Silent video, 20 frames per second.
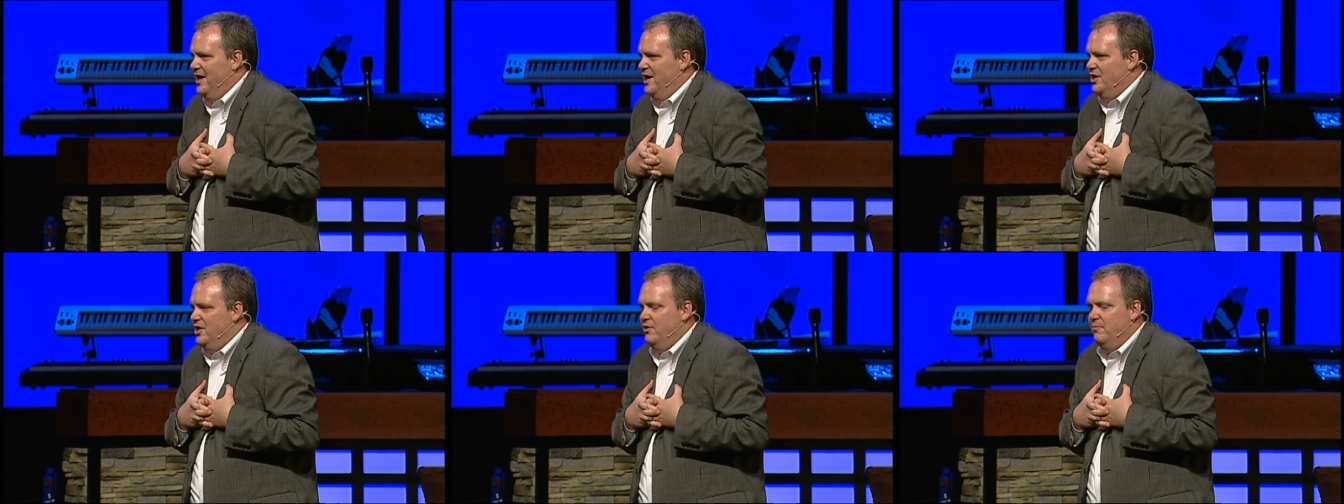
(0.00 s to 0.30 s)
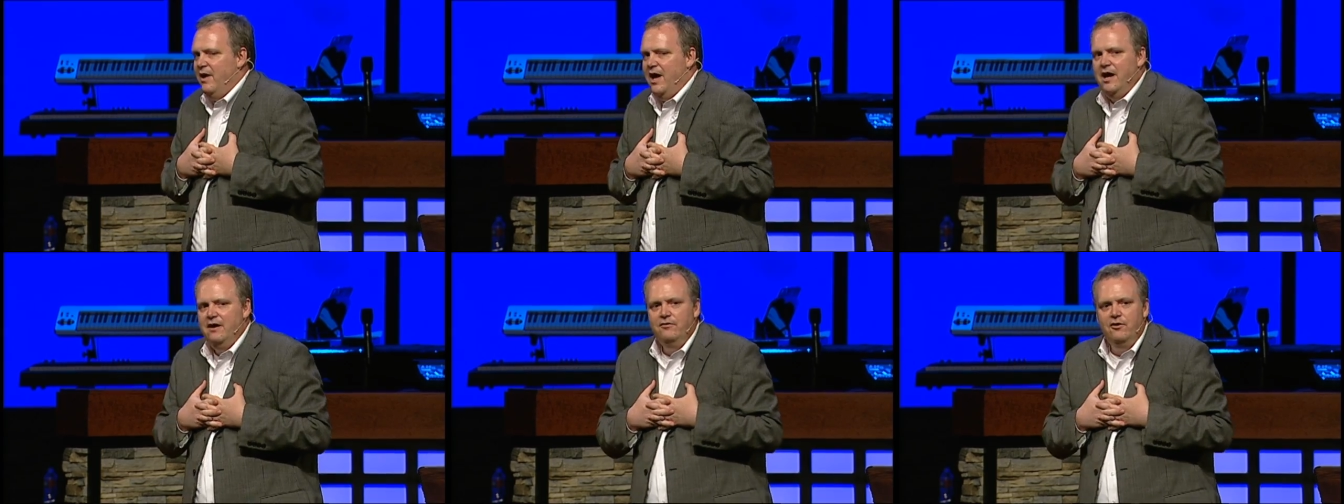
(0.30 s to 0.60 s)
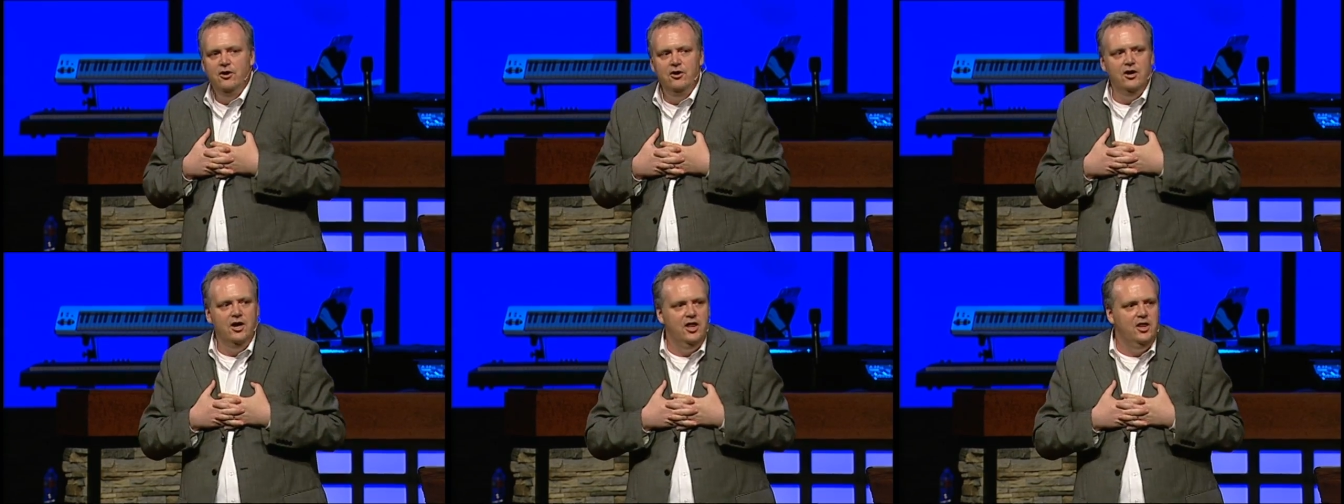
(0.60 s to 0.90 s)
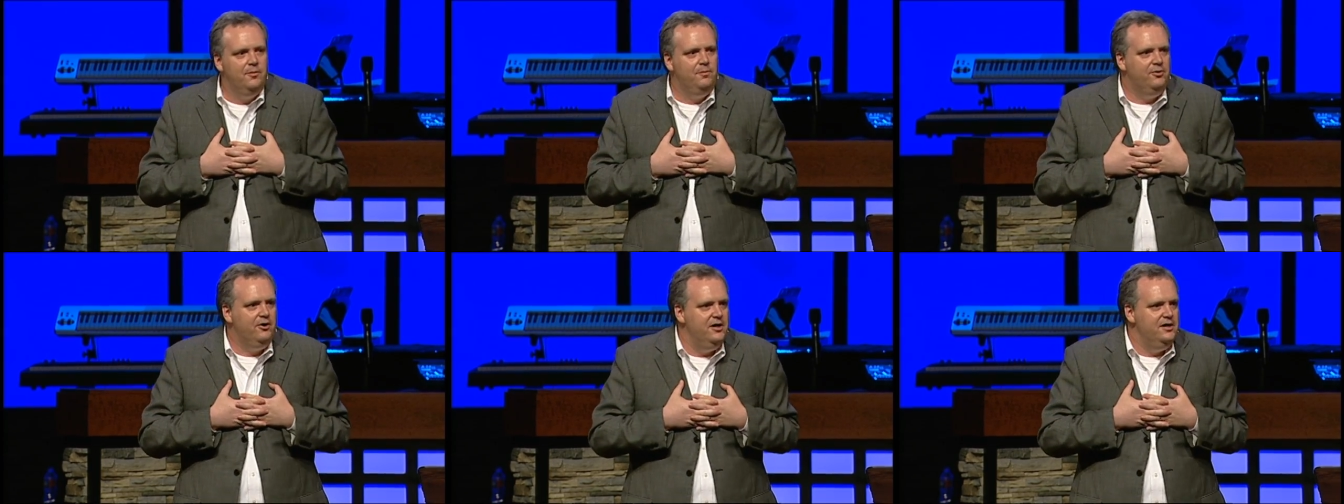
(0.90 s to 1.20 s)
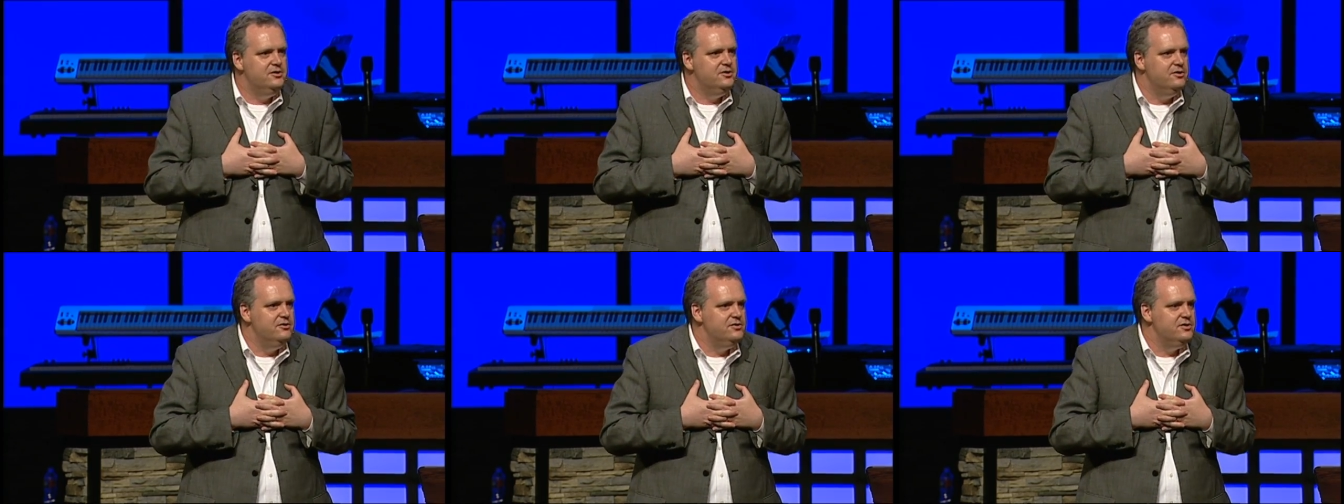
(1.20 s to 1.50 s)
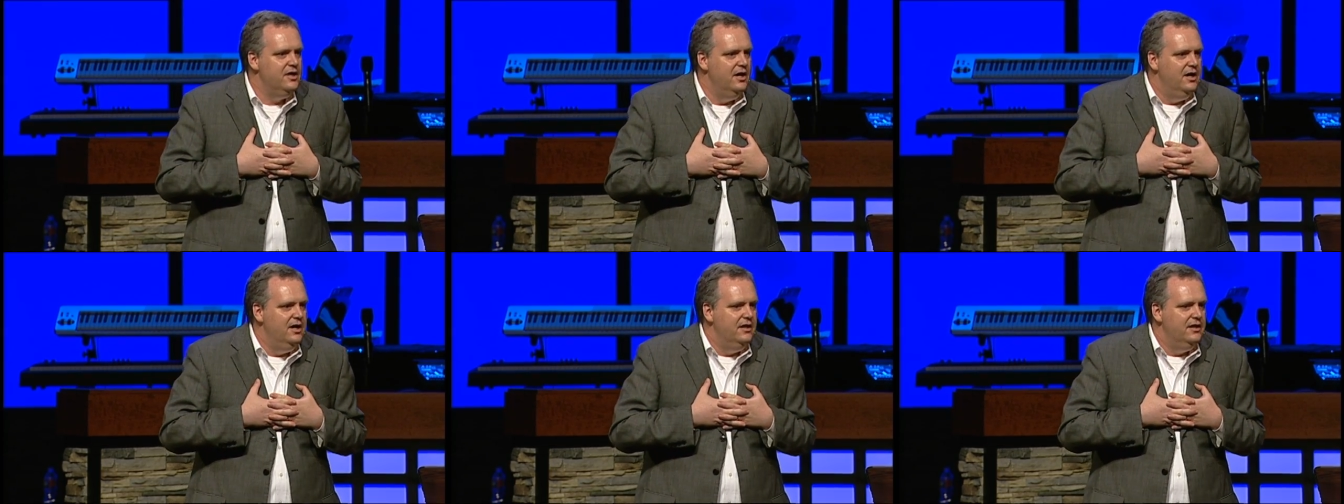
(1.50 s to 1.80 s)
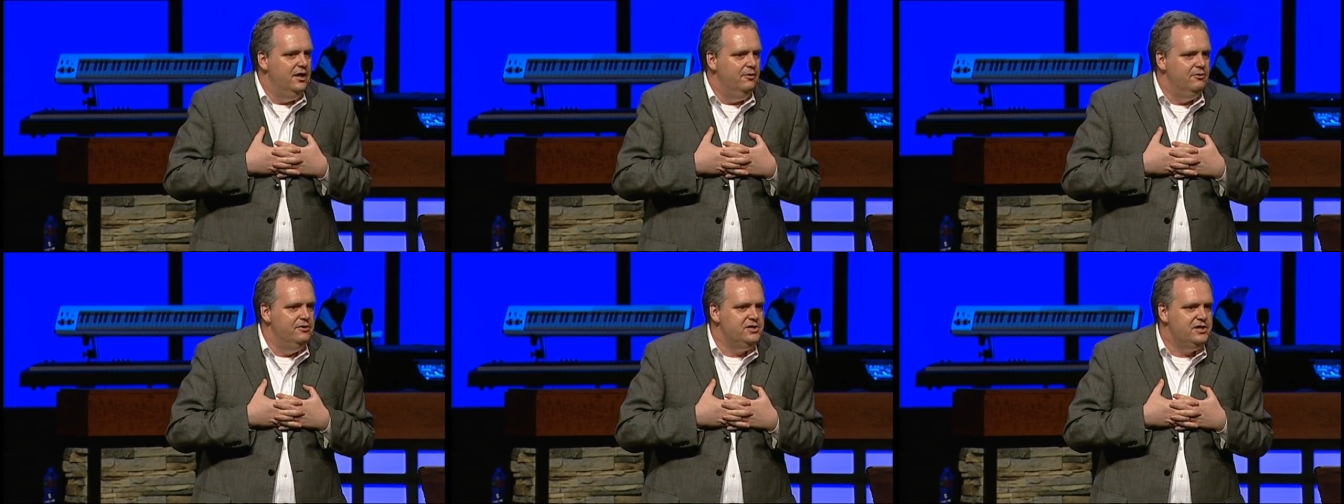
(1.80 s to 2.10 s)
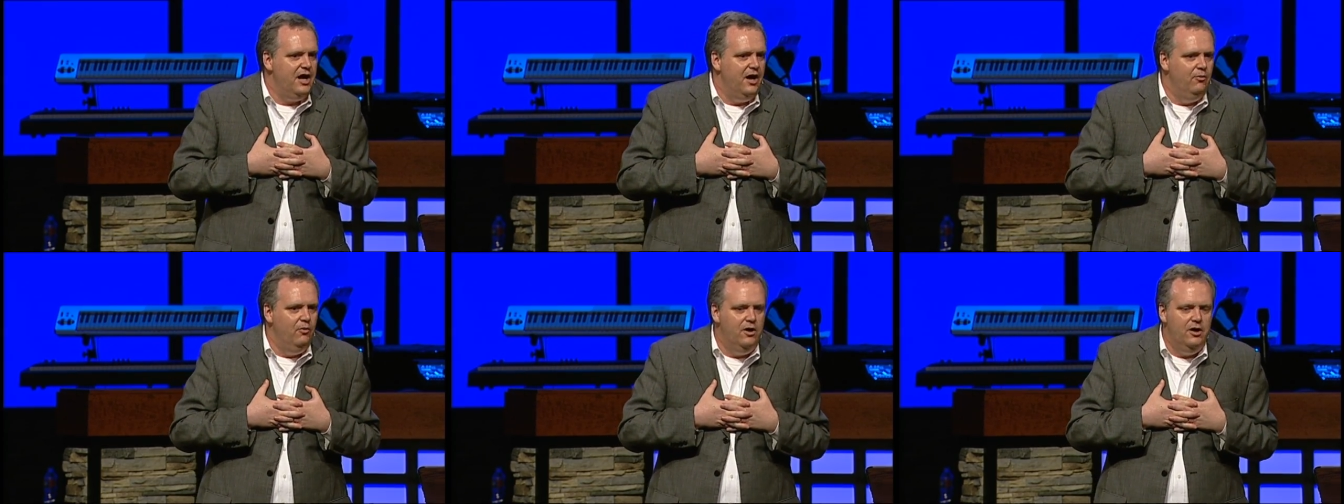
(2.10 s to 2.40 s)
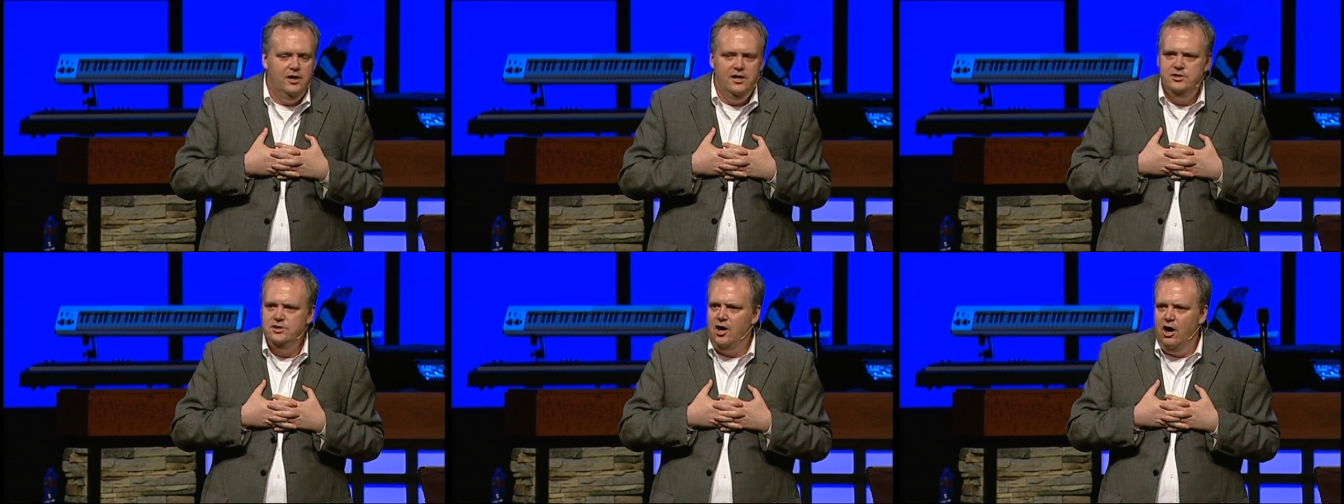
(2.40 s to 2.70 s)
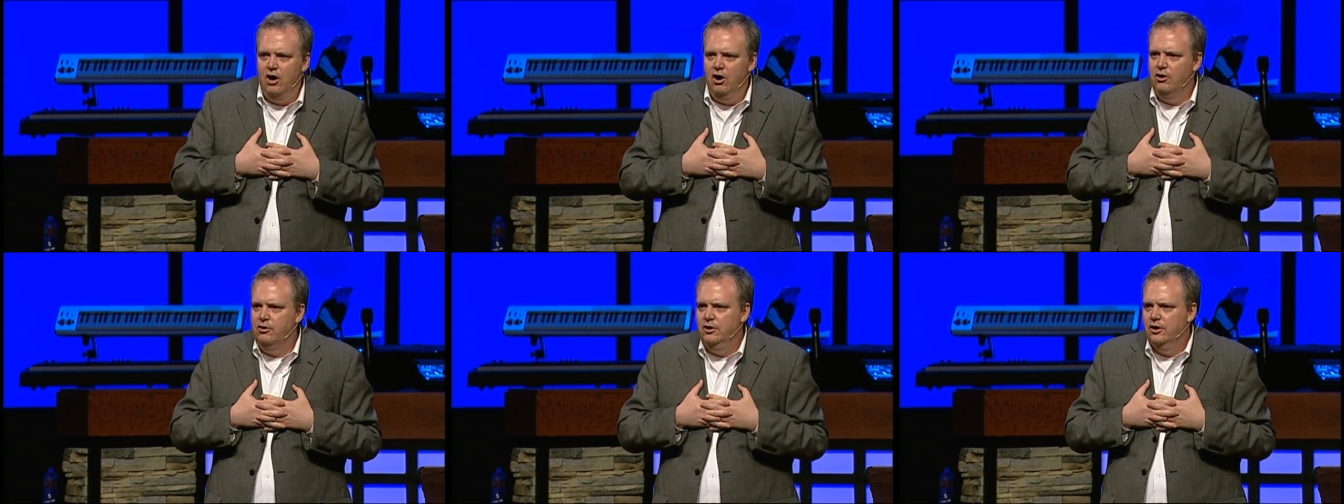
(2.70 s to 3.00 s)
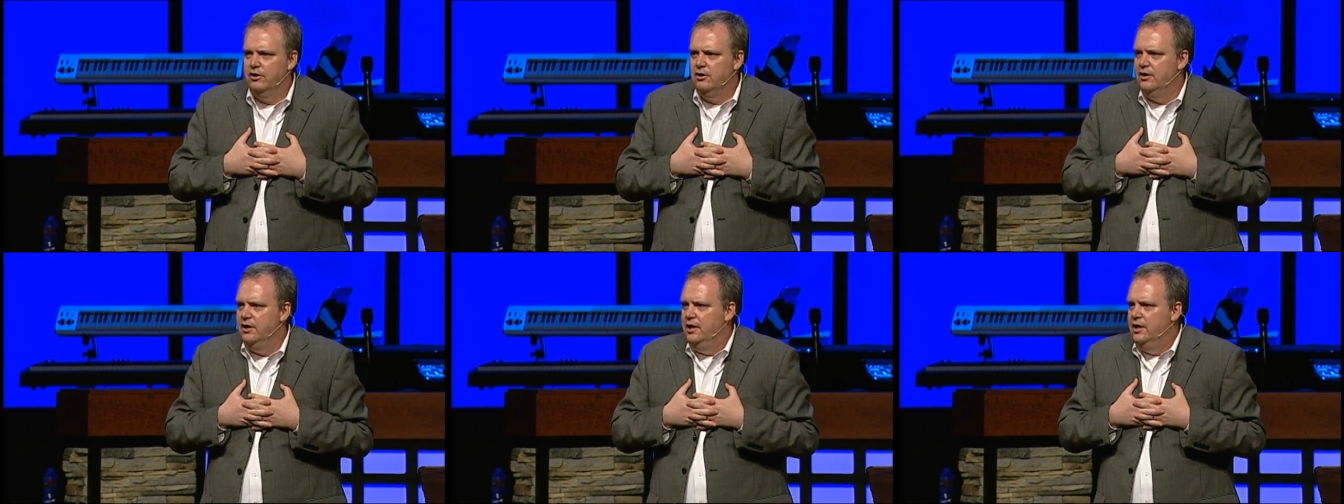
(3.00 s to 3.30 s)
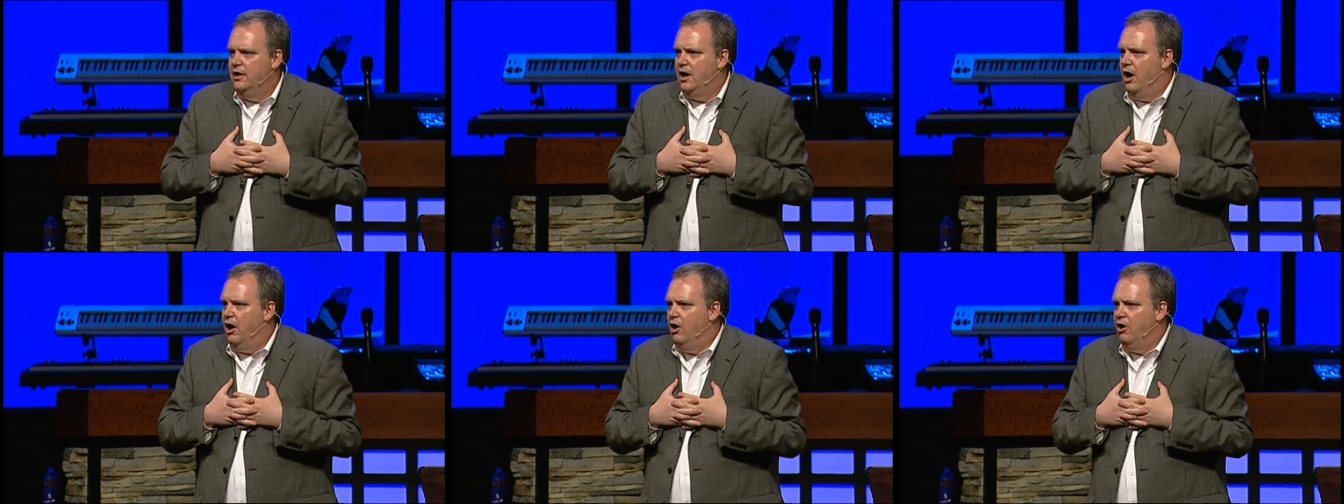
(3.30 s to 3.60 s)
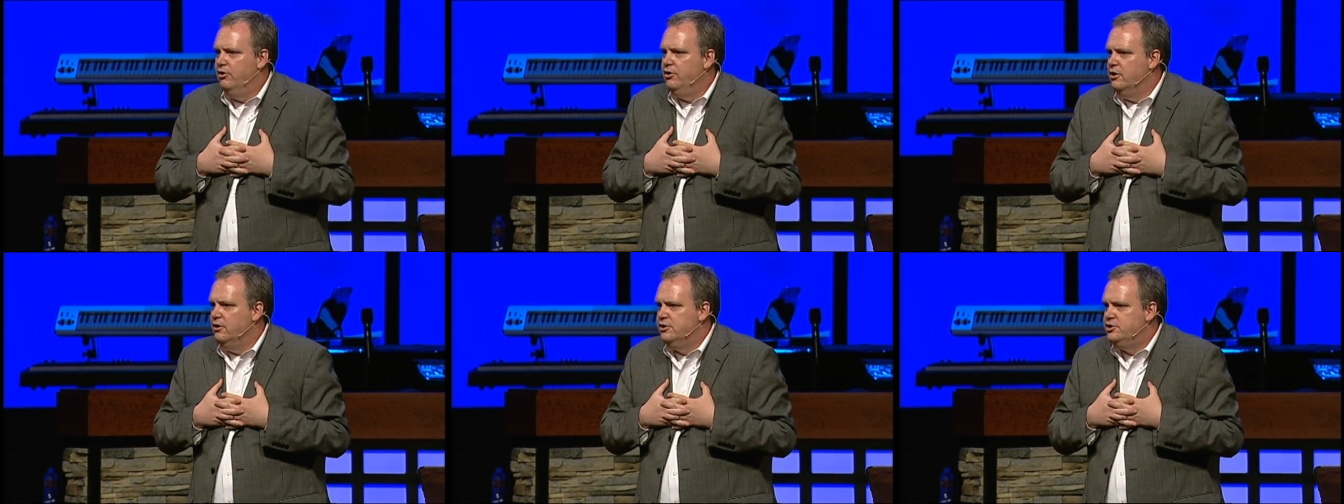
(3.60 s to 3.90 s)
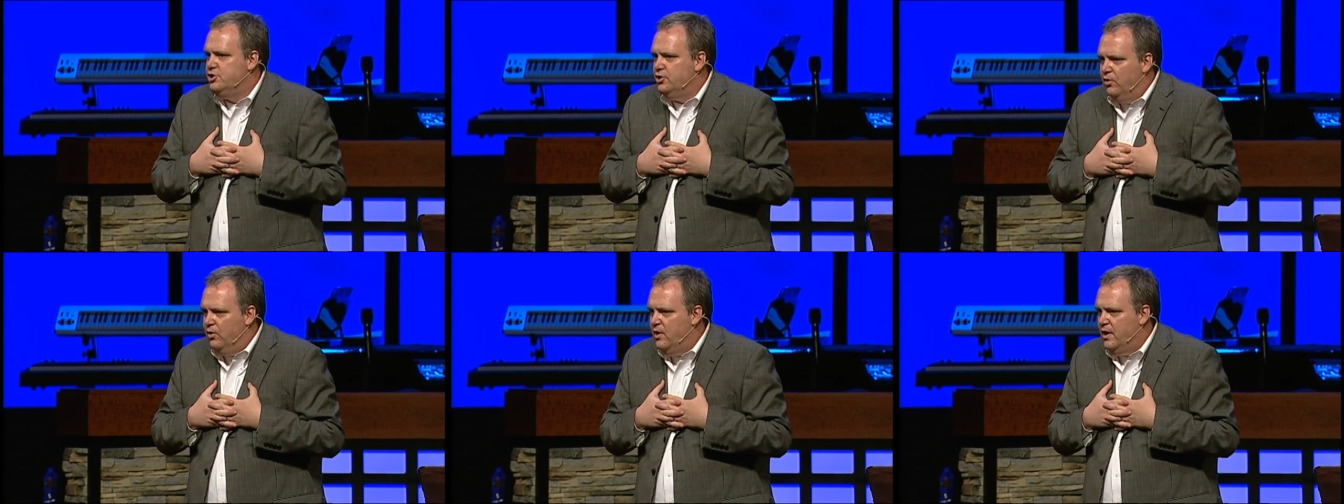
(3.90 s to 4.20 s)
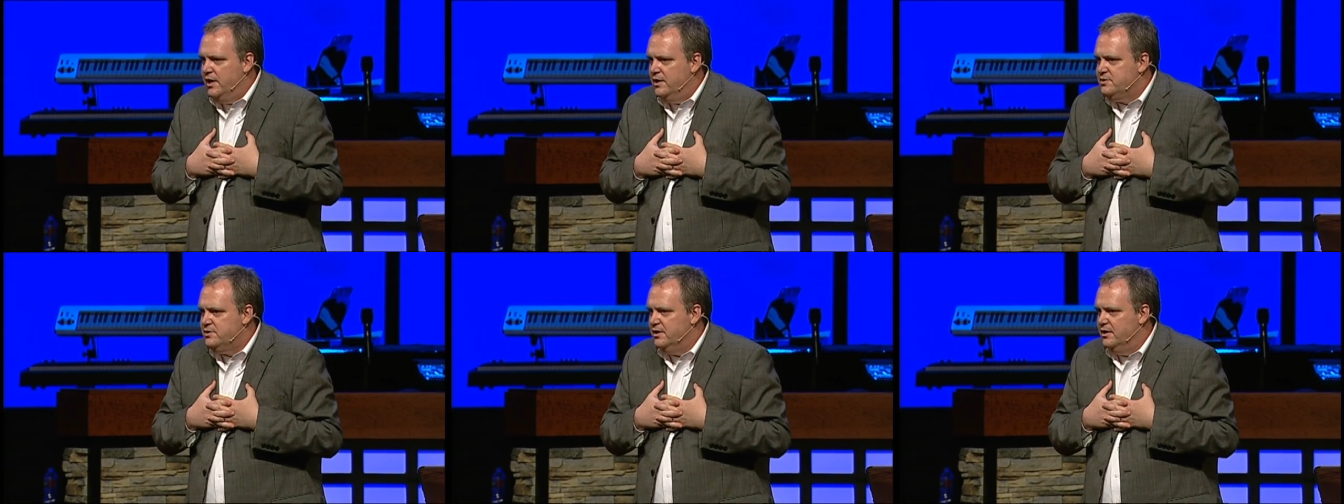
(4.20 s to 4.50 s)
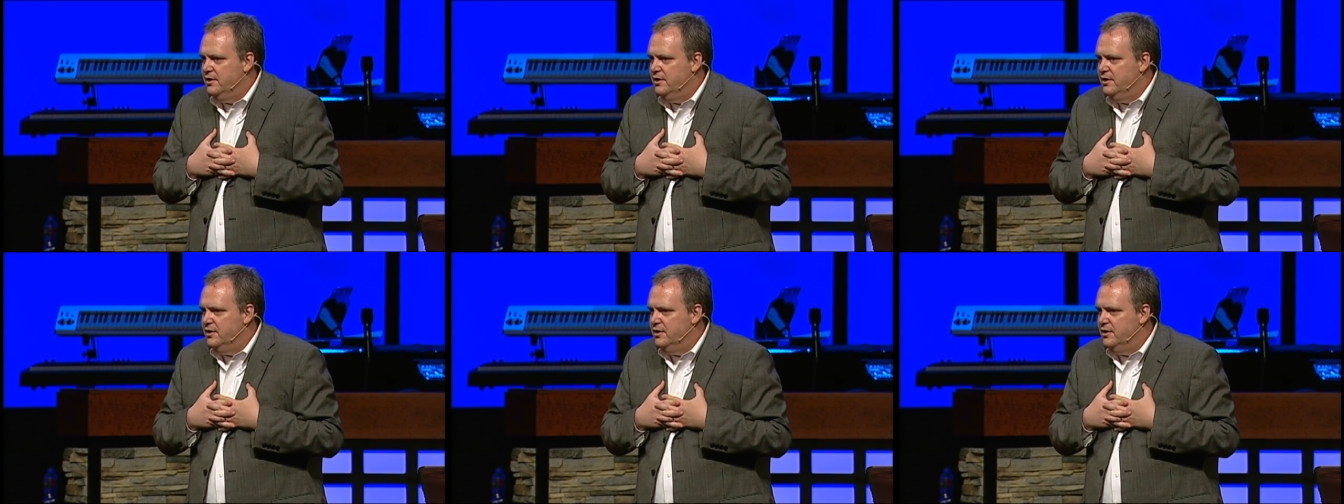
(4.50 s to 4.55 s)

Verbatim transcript: You might have heard other preachers that would say, well, it's all your, all your choice.